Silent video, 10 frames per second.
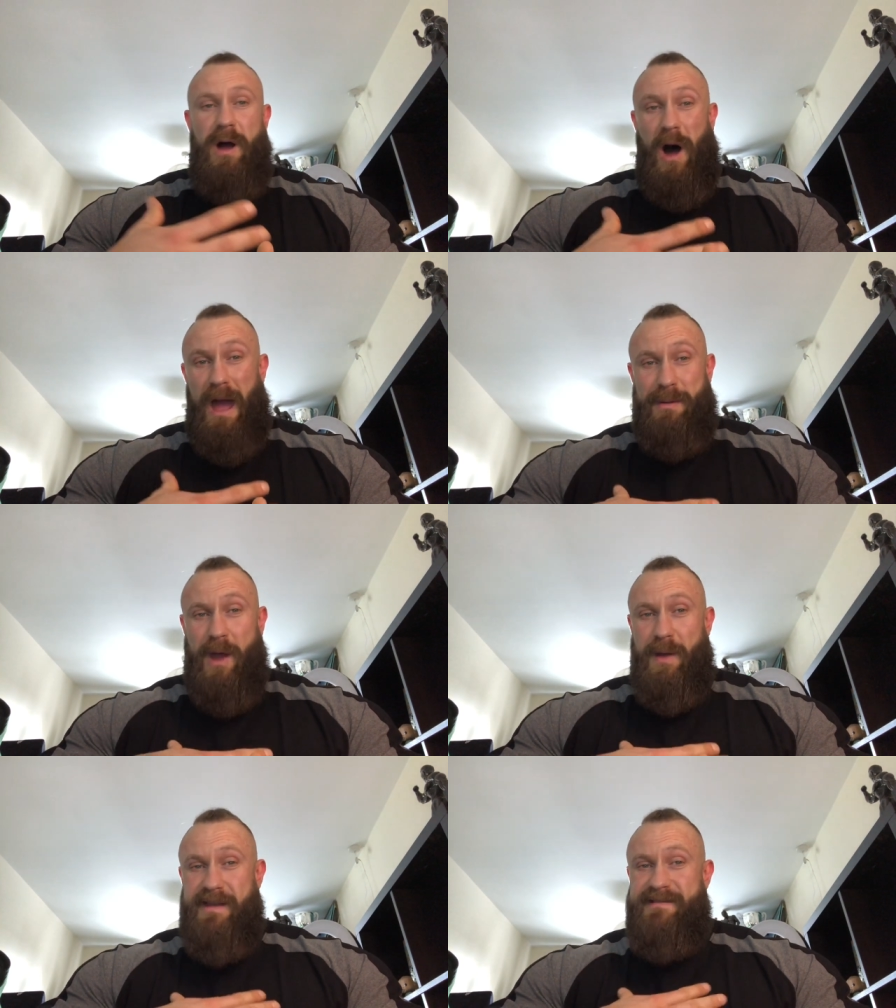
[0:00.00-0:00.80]
I am
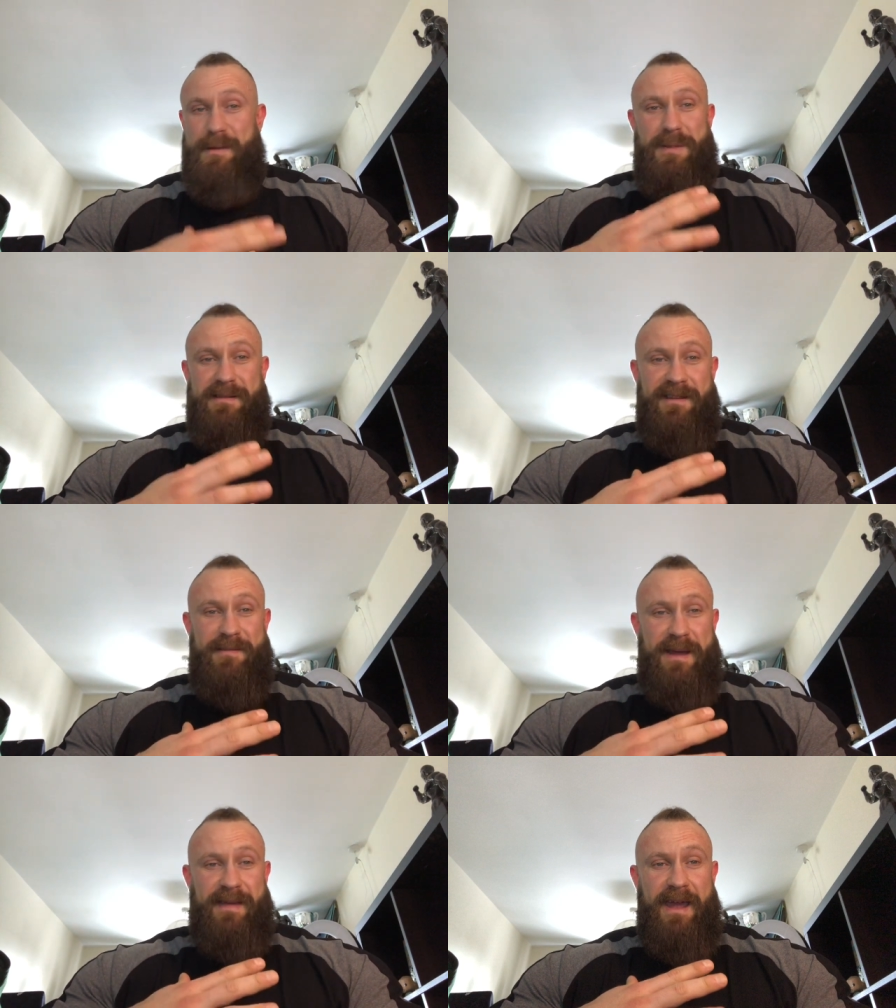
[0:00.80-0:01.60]
going simply as a
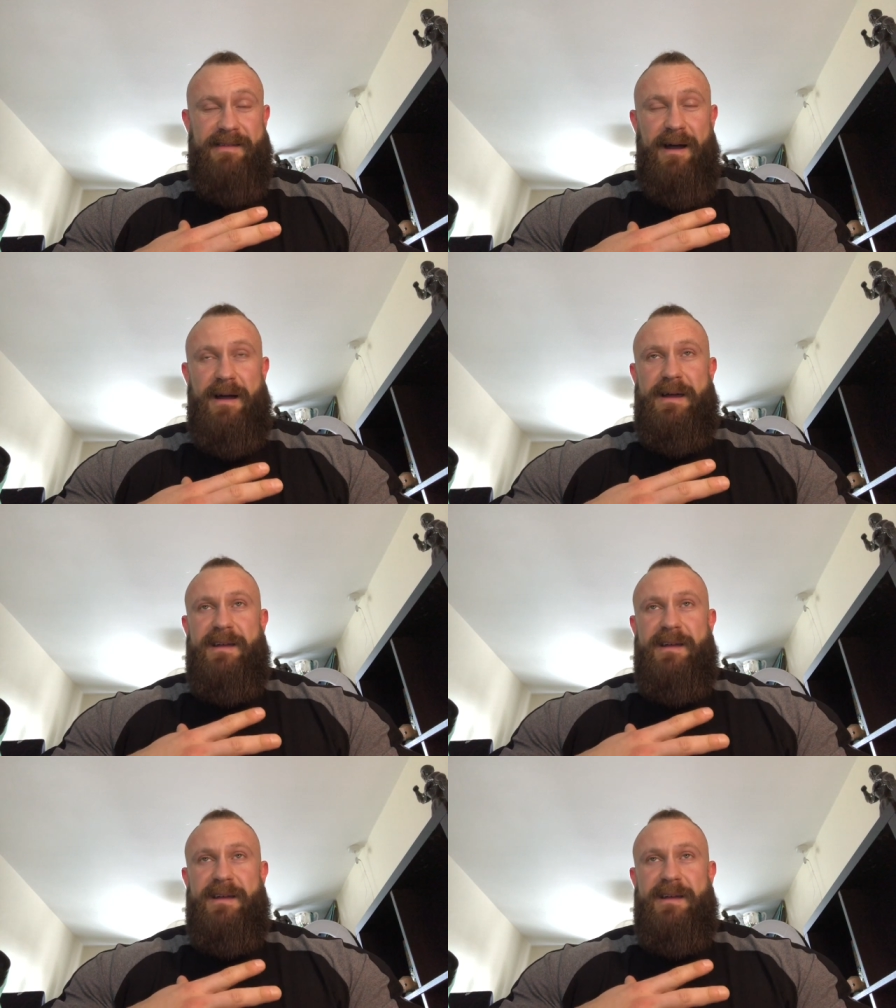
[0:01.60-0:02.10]
spectator.